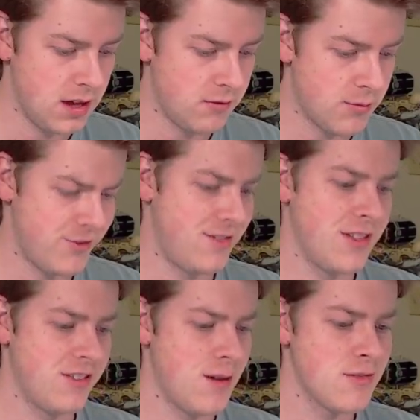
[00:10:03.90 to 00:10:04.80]
from
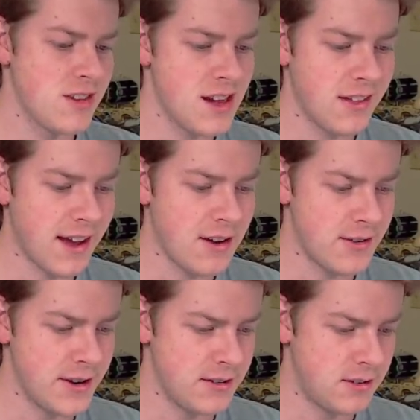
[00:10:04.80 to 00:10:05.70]
the same set. Like, I don't
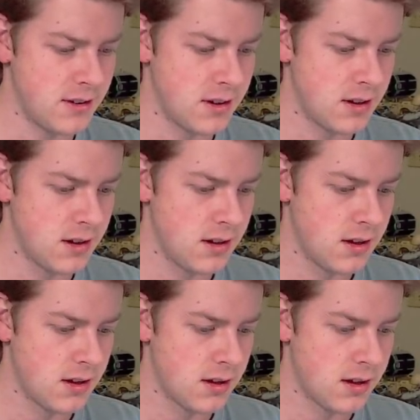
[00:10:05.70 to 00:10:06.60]
know,
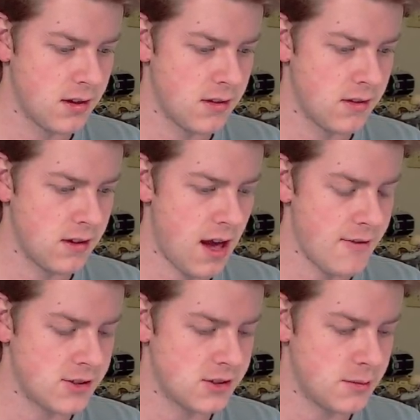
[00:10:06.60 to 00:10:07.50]
because
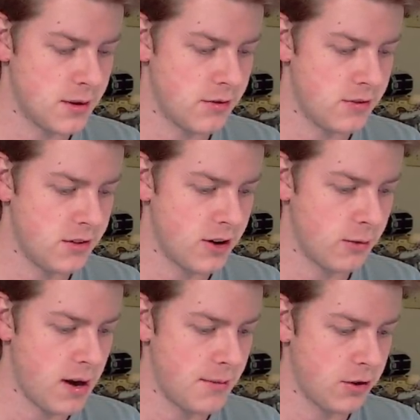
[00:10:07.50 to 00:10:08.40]
obviously they're both V-Star
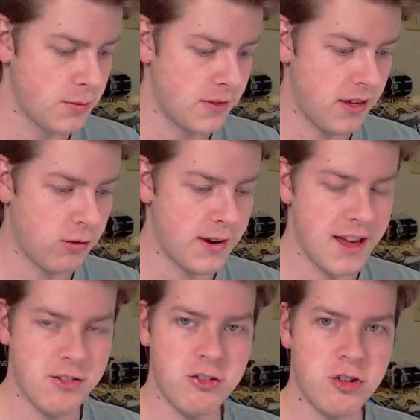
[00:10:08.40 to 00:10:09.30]
rainbows, but this one
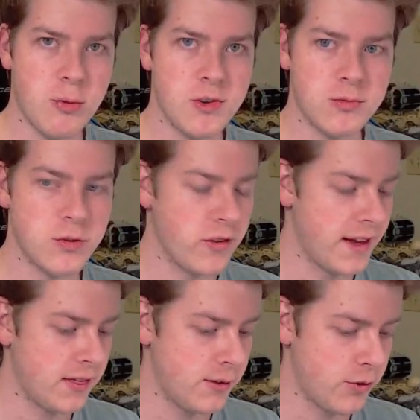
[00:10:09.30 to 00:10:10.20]
has so much more
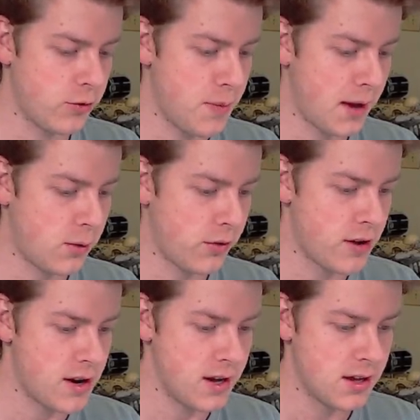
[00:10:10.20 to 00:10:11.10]
like little speckles
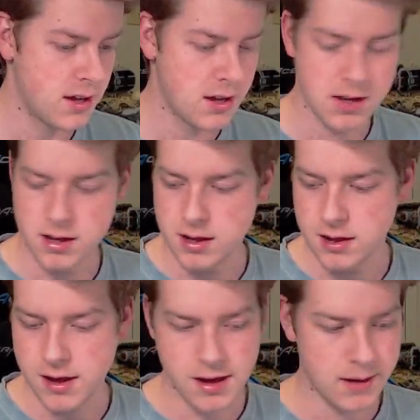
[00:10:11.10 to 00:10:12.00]
on it
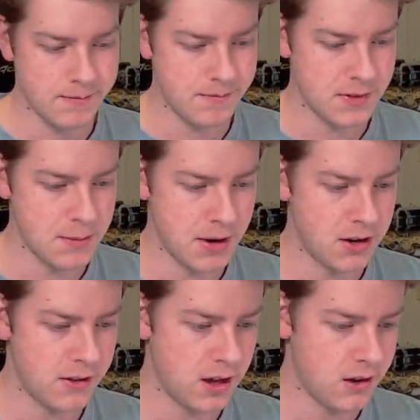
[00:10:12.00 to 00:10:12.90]
compared
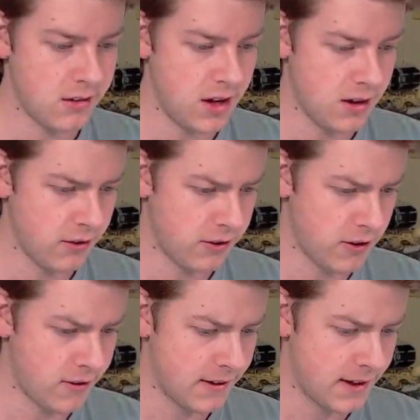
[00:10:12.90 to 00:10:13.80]
to the Giratina.
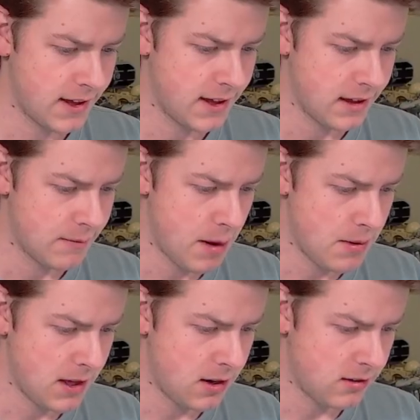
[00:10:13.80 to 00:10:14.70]
So maybe
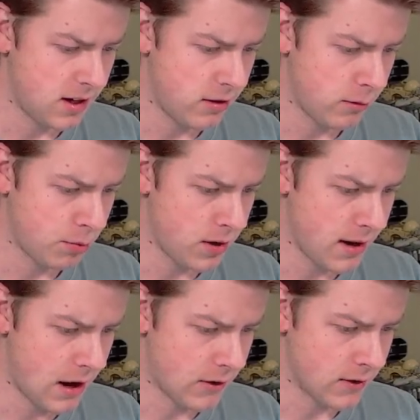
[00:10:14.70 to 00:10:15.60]
the Giratina is a print
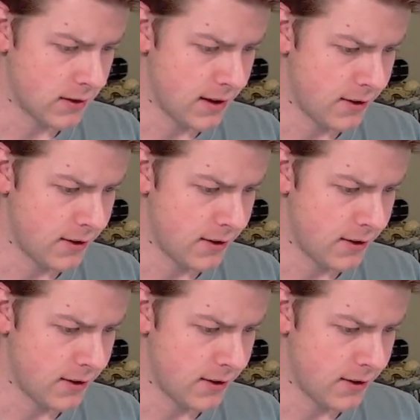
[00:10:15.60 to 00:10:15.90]
error. I don't